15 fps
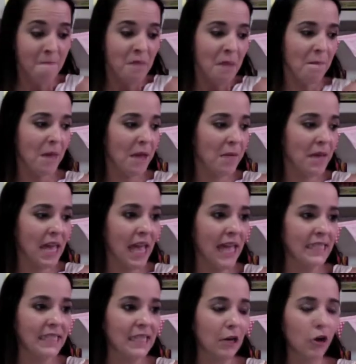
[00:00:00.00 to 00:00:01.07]
Maybe
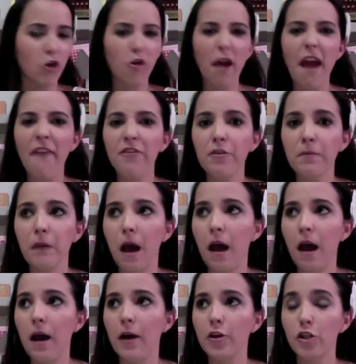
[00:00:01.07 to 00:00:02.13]
it's the craft
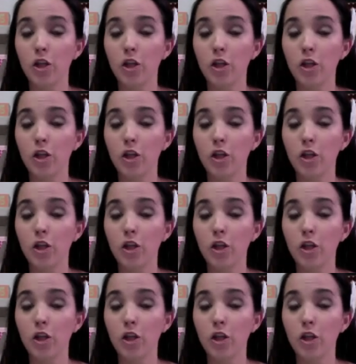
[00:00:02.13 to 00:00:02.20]
uh,